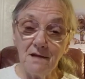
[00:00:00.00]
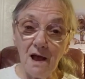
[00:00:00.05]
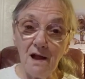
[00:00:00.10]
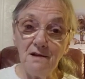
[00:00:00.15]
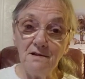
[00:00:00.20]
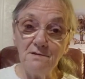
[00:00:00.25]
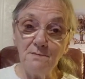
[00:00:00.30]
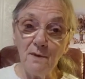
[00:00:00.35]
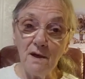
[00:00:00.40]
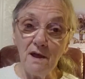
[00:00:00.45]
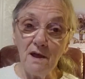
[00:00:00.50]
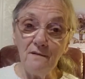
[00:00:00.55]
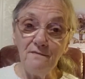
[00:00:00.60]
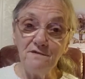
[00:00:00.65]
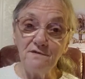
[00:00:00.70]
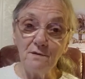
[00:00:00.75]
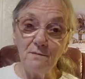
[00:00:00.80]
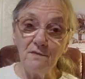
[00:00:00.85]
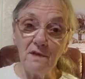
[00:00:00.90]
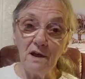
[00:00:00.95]
tells me
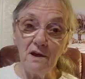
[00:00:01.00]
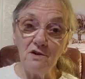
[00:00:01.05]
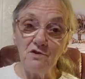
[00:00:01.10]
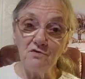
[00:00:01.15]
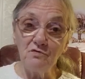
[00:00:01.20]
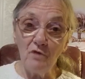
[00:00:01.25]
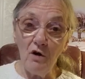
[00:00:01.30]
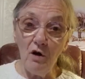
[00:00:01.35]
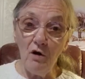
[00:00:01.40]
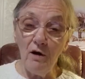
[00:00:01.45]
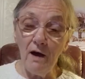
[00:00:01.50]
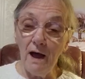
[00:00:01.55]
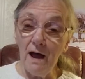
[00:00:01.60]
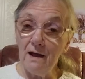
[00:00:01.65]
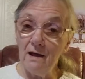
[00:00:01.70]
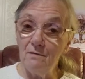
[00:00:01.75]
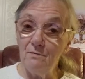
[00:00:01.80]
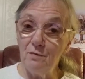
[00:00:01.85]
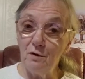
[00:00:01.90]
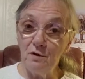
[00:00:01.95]
if something is wrong,
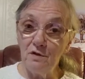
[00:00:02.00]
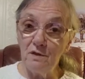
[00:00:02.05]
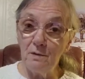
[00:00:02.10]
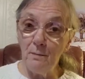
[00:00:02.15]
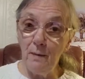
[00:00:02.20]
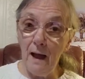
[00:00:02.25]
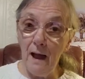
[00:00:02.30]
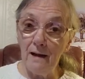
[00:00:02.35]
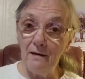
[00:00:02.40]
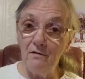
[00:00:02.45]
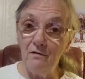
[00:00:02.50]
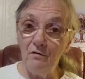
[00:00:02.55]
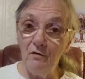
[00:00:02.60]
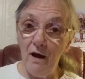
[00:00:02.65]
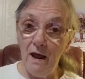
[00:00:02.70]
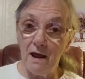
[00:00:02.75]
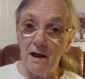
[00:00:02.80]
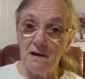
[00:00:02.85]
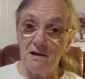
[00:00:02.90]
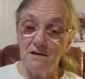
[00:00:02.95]
I can put the
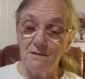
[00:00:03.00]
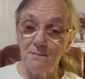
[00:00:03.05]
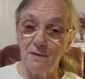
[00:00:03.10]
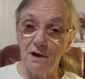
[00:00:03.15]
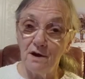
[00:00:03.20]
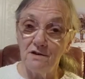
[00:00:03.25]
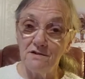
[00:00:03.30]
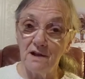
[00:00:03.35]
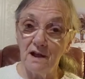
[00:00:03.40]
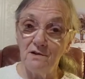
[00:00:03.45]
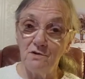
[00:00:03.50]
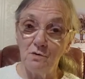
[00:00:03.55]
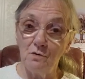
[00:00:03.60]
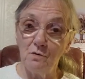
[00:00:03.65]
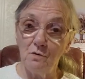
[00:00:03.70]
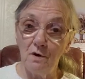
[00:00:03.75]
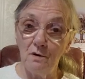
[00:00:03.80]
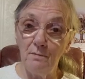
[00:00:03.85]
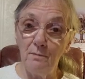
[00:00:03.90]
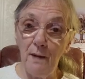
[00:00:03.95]
pattern right, because I
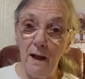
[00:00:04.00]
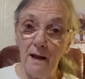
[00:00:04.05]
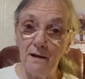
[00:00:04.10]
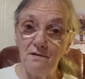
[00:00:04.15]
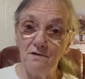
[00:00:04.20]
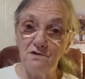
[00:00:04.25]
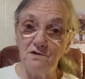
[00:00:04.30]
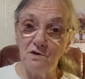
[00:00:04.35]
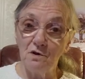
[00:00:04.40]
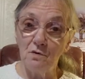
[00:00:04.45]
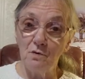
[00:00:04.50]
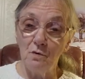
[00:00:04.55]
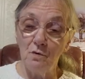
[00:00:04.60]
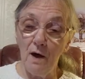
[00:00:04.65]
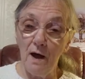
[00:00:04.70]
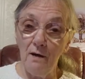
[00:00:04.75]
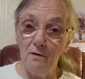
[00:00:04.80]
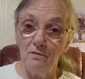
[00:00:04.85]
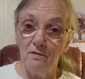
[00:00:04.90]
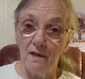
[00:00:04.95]
don't want patterns to
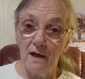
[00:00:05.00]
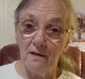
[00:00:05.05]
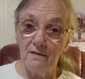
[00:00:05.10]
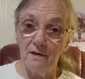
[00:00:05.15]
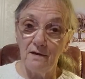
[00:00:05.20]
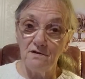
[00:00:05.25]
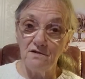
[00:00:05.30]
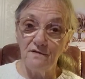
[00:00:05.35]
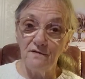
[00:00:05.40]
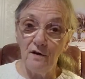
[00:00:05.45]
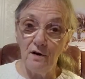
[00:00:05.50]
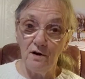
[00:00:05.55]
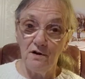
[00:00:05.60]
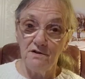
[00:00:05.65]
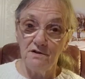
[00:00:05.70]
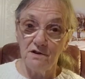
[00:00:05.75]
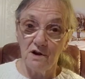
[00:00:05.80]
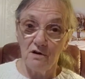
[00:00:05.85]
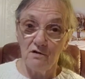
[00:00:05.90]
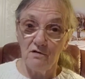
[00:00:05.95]
go out that there's
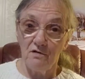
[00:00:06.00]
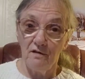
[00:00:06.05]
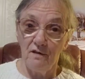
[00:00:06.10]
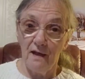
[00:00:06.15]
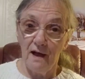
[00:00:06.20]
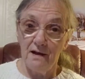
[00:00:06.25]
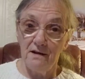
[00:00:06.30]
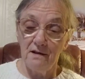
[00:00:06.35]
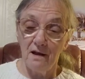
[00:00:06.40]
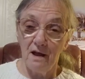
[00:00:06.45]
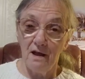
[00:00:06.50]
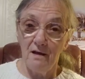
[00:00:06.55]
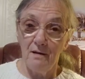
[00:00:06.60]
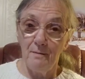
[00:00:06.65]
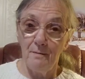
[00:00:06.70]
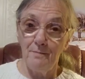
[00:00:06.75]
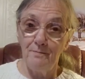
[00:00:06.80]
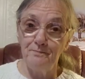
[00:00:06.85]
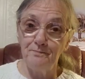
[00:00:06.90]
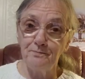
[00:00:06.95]
faults on,
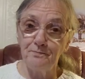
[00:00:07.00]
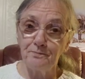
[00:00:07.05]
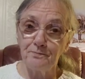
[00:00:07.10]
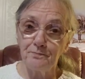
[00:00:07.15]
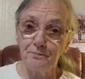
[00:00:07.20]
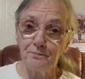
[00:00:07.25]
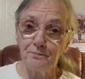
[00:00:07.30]
that